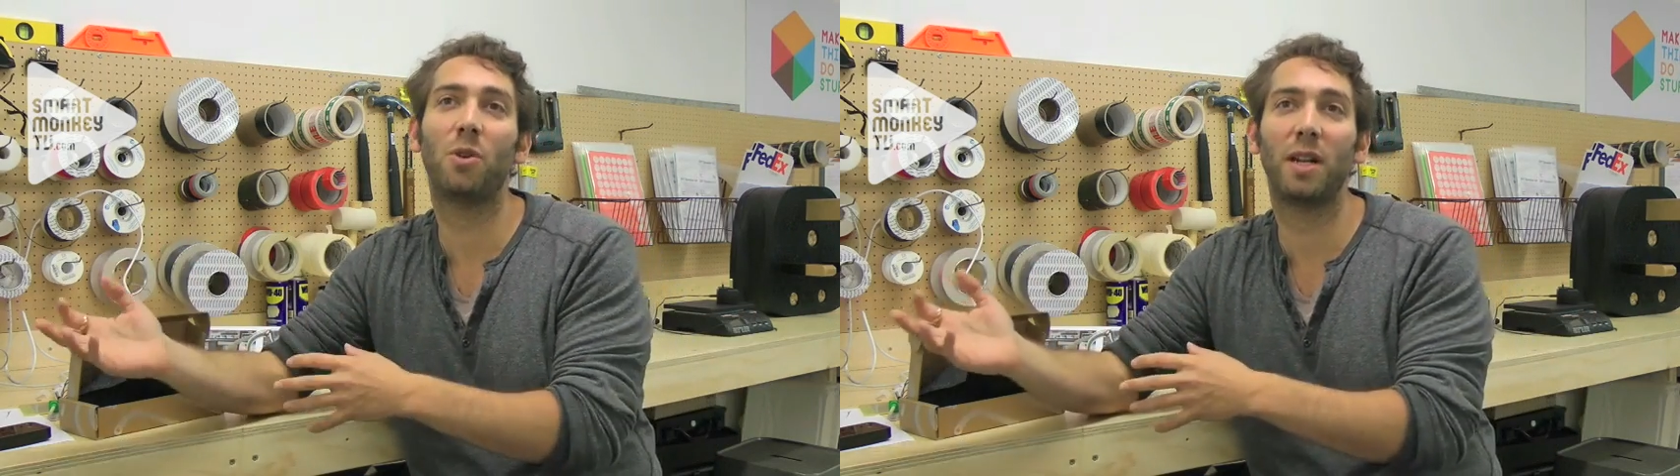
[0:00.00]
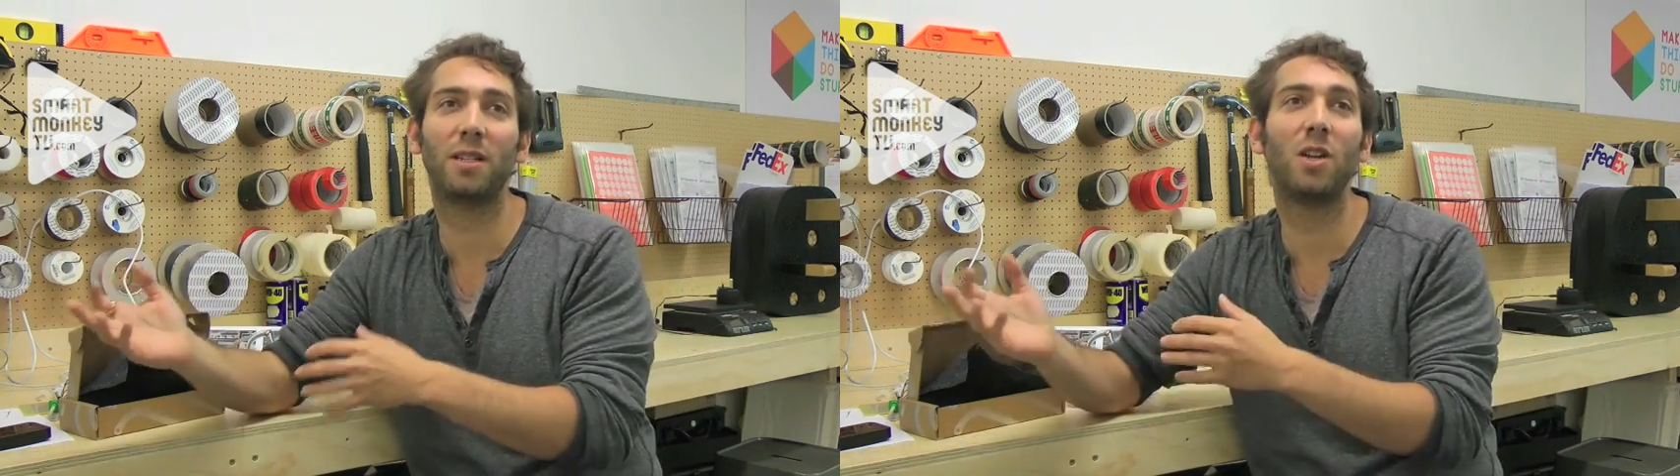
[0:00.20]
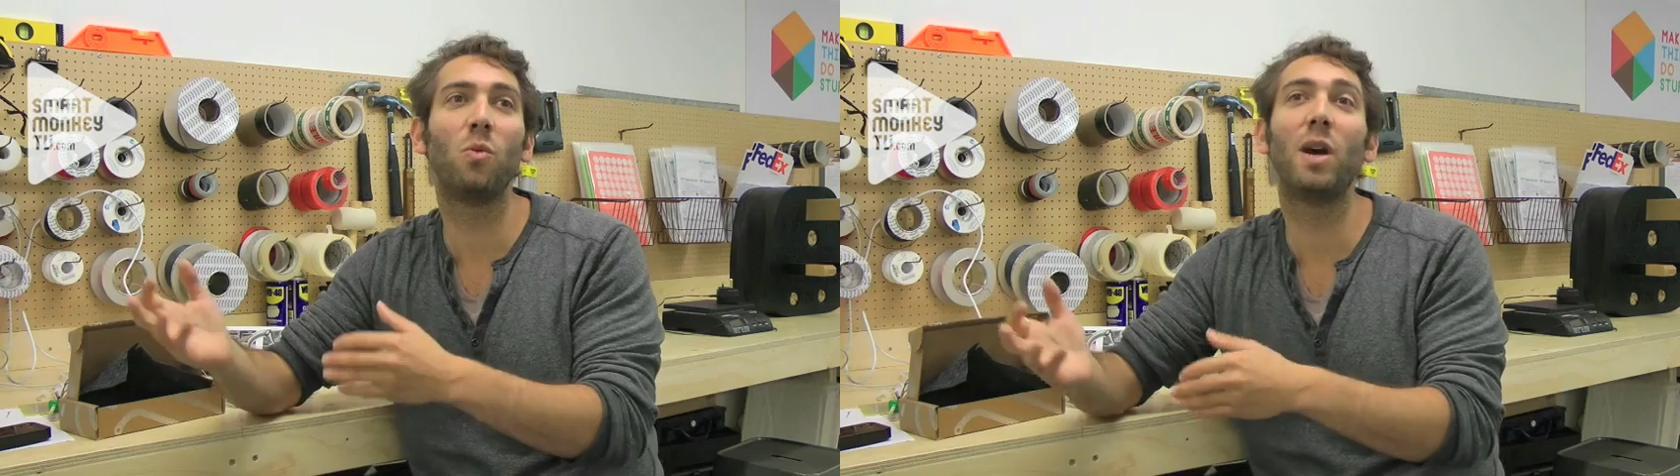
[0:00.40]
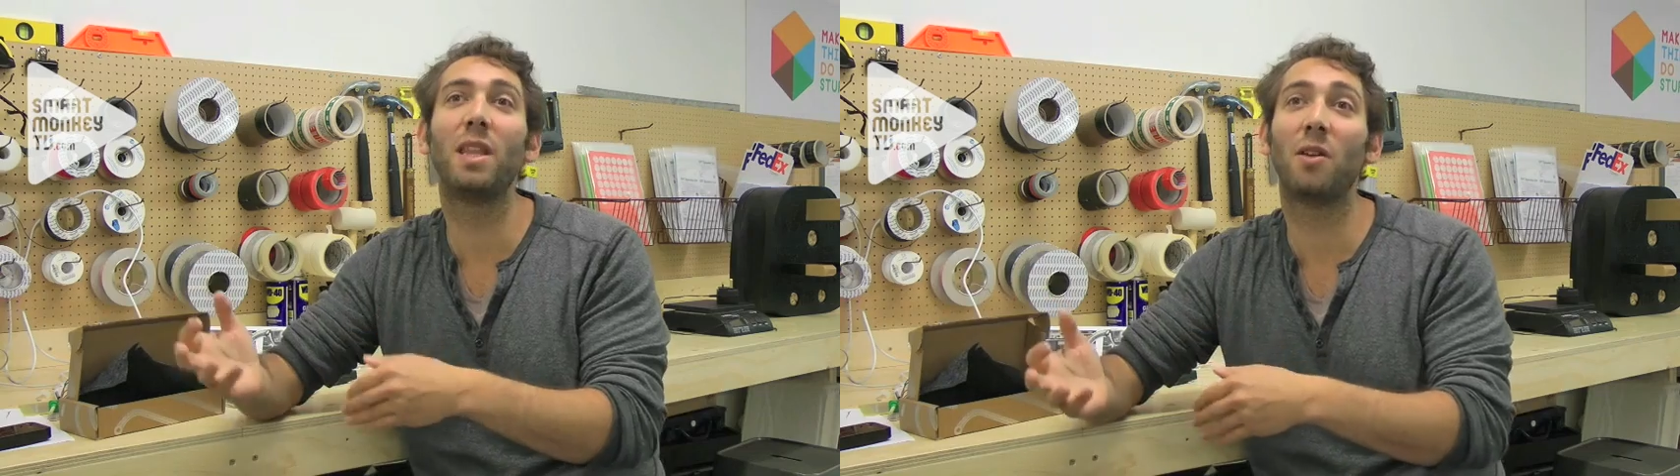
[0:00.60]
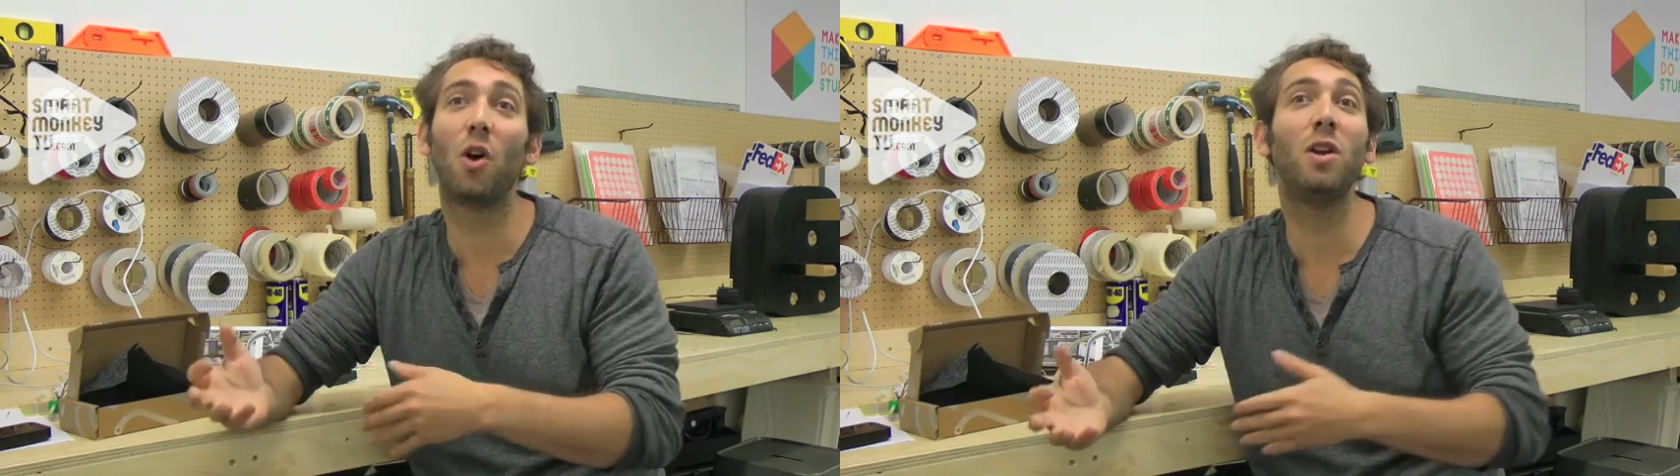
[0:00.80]
product in a way
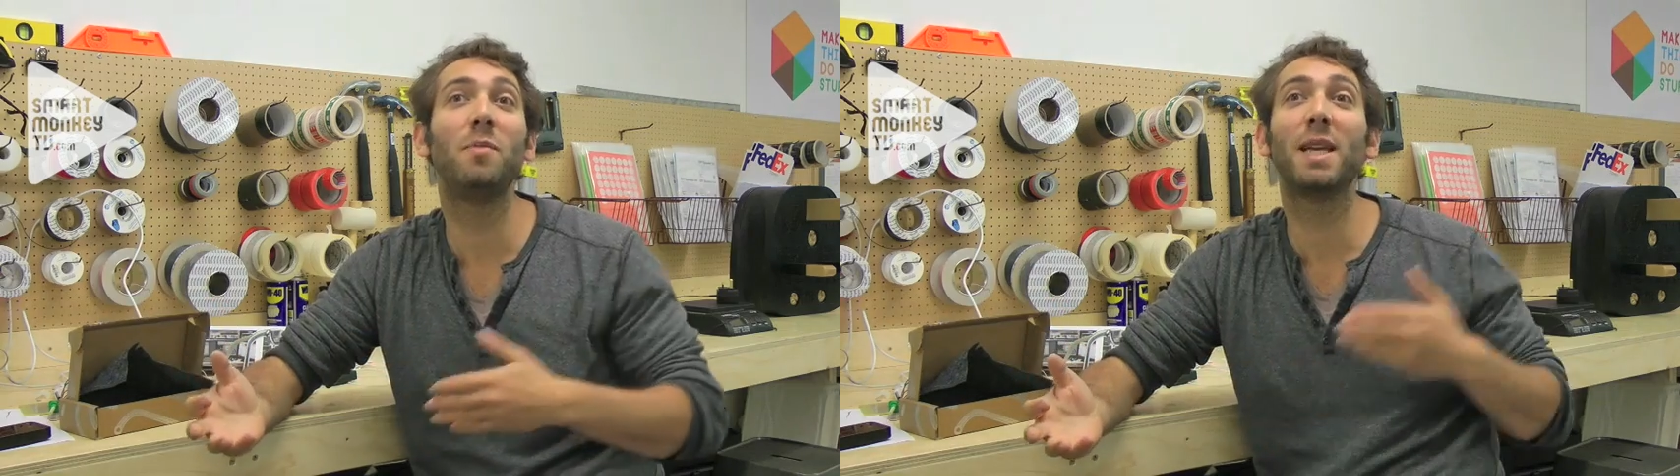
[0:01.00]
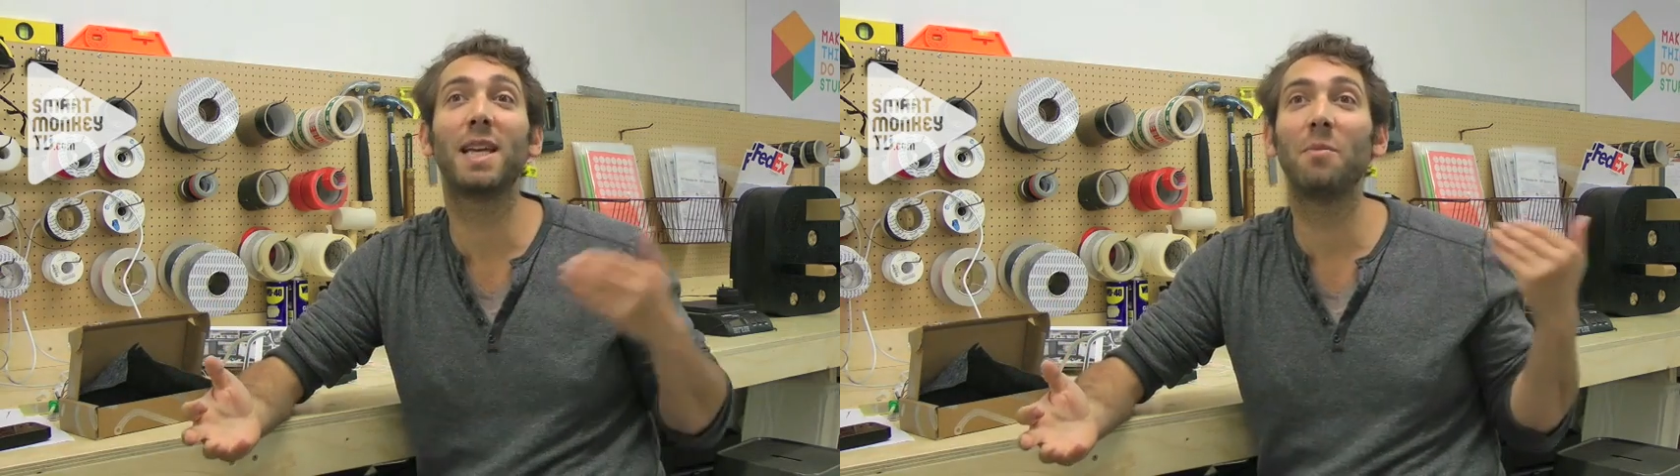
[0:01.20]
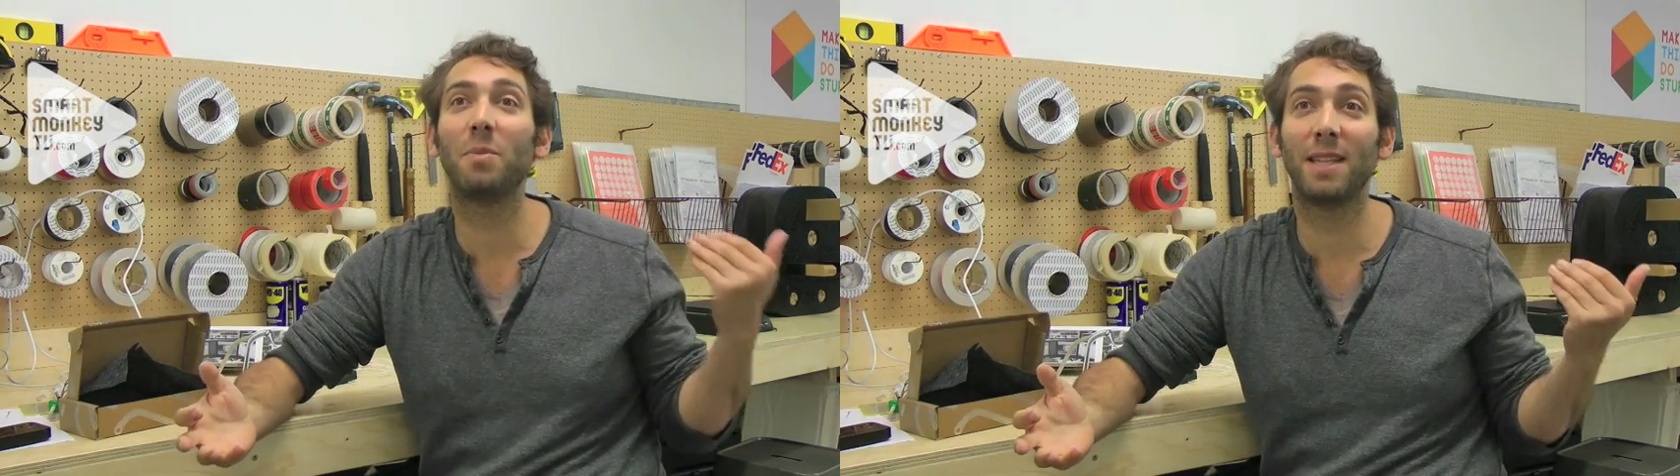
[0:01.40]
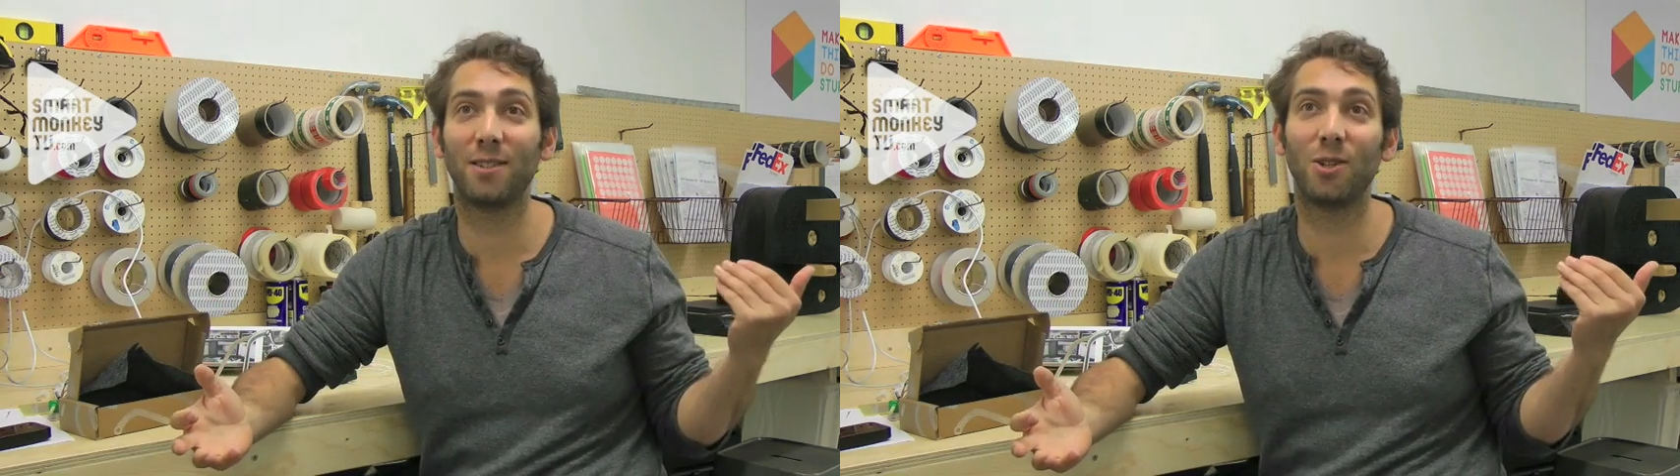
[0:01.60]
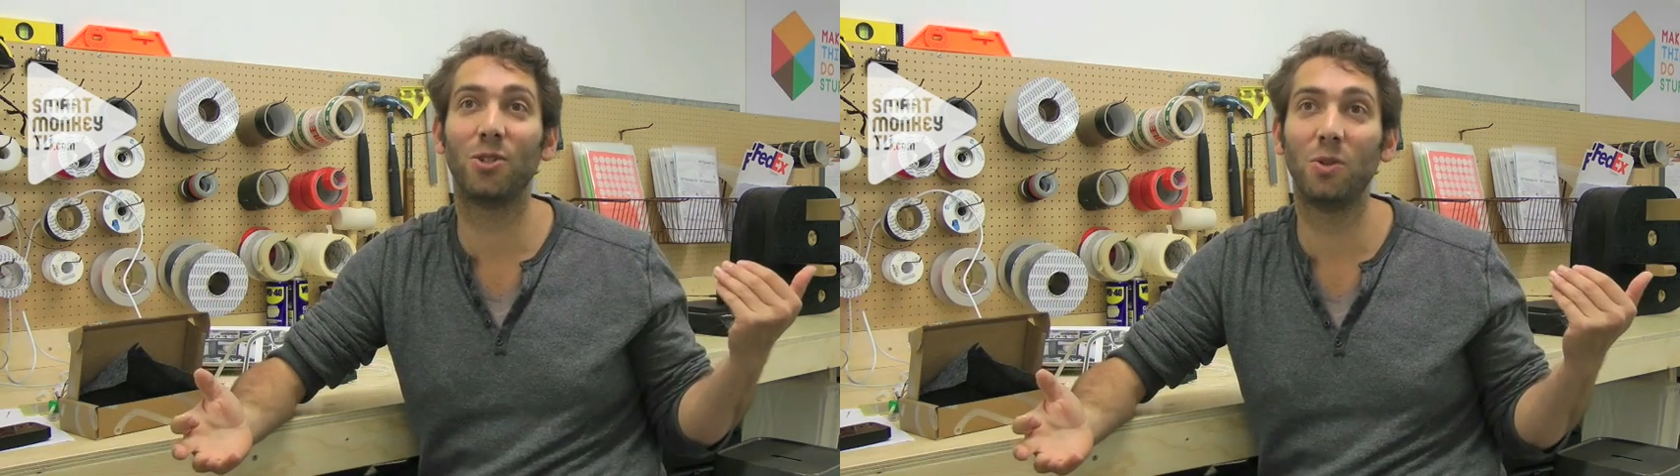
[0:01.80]
that only big
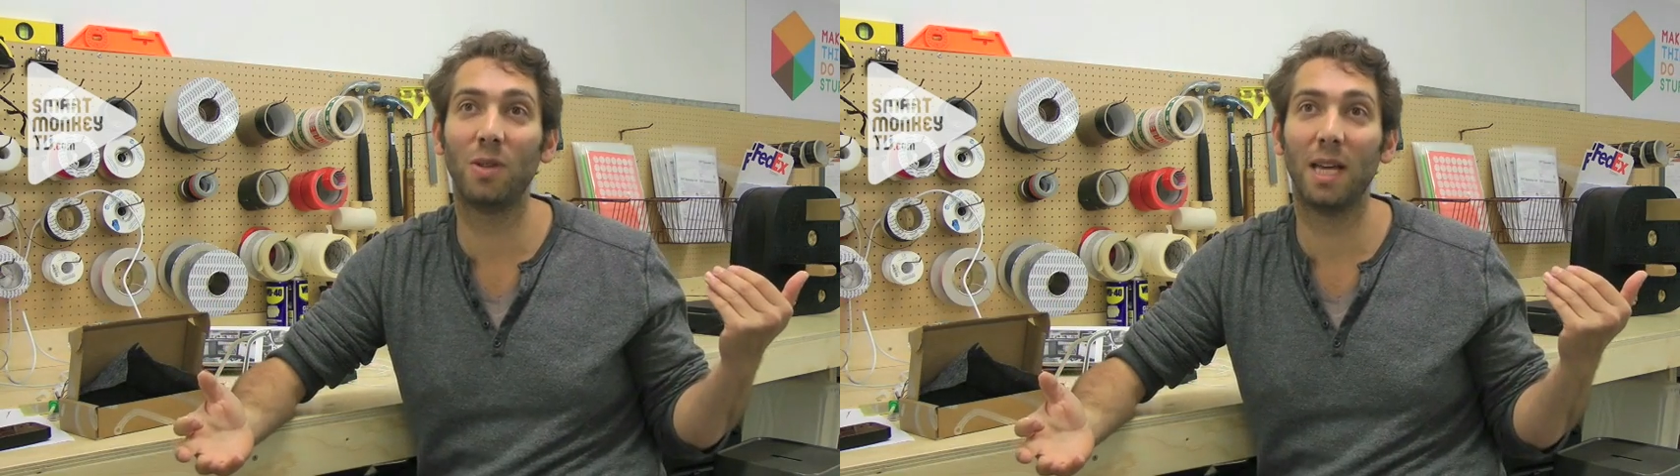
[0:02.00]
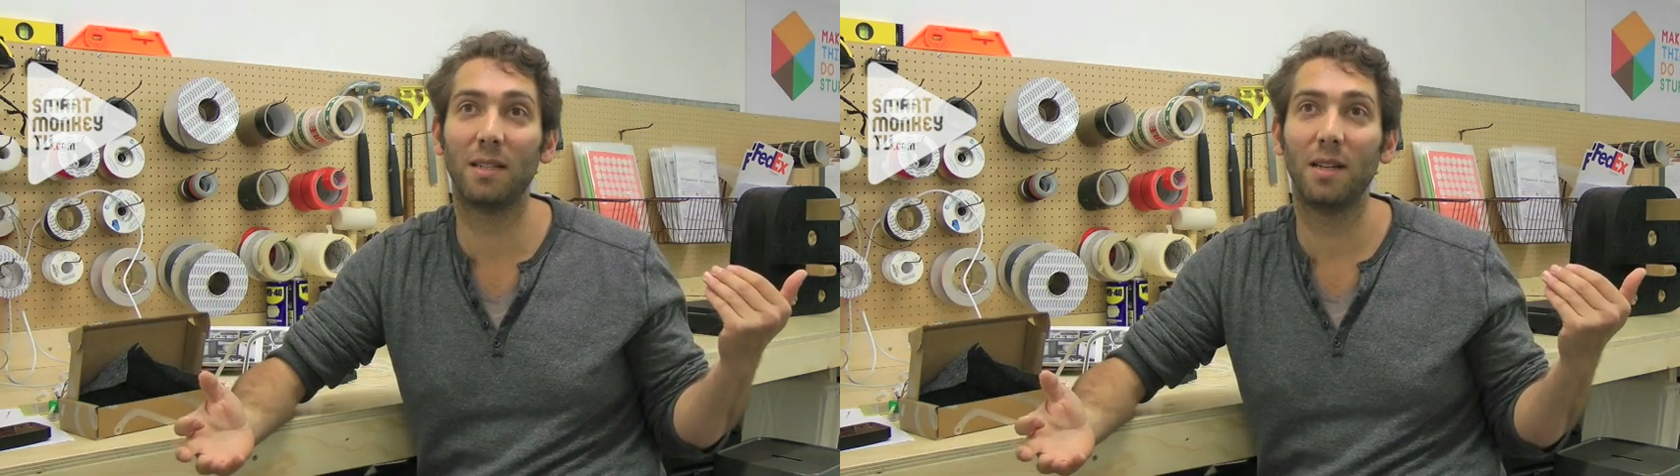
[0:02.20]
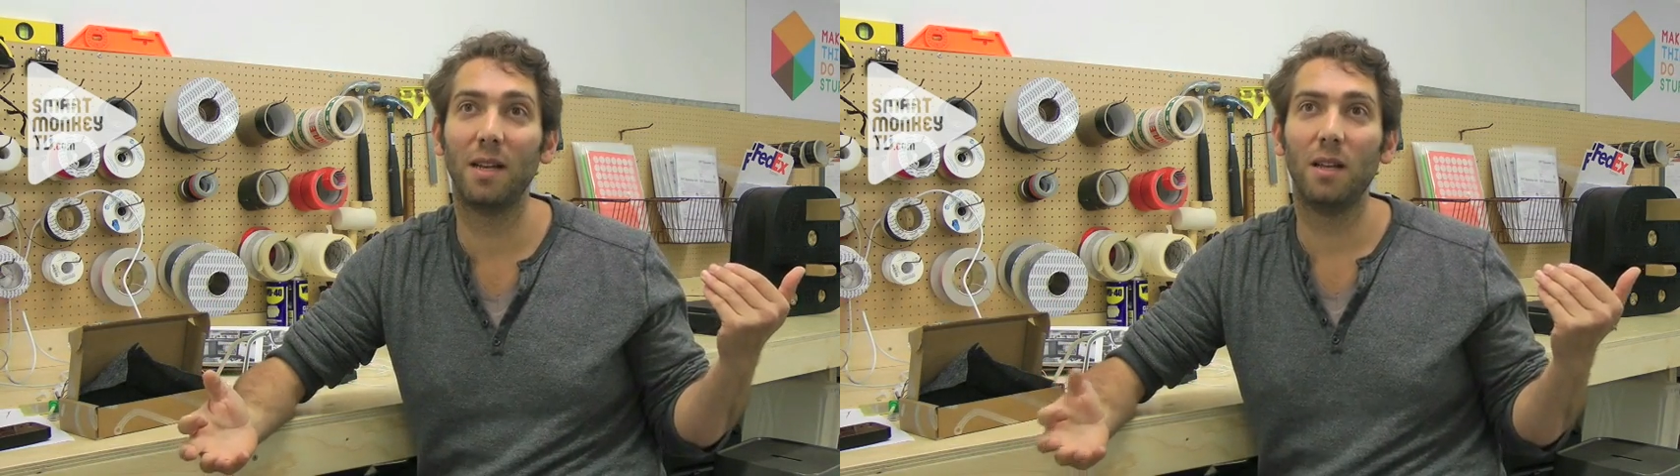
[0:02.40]
companies could do that.